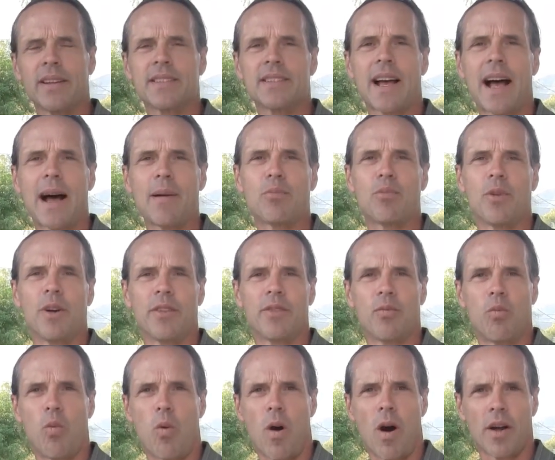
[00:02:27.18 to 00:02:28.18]
the top with
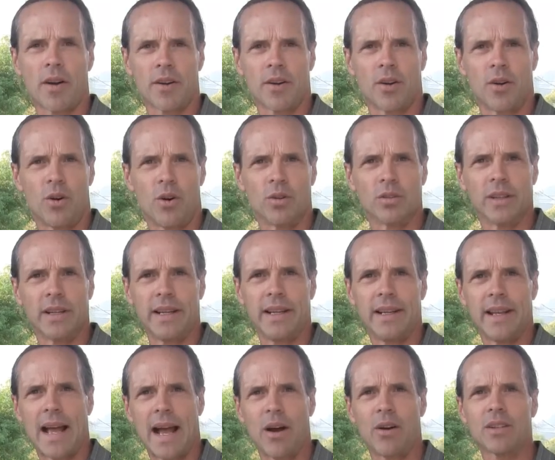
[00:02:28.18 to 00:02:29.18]
water only,
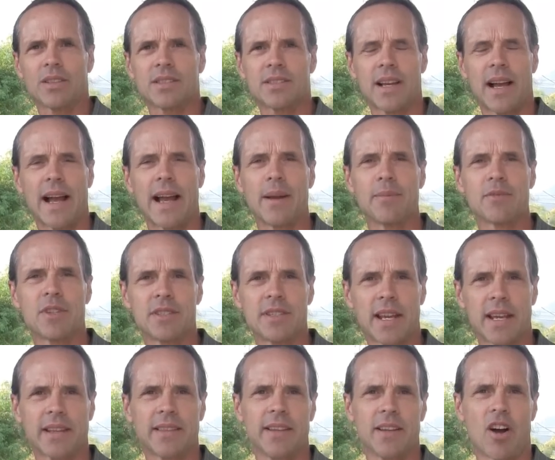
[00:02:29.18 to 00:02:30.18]
now it's time to
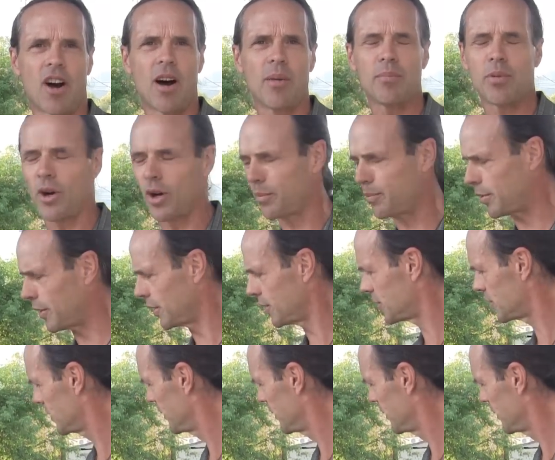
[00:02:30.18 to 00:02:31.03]
take the all-purpose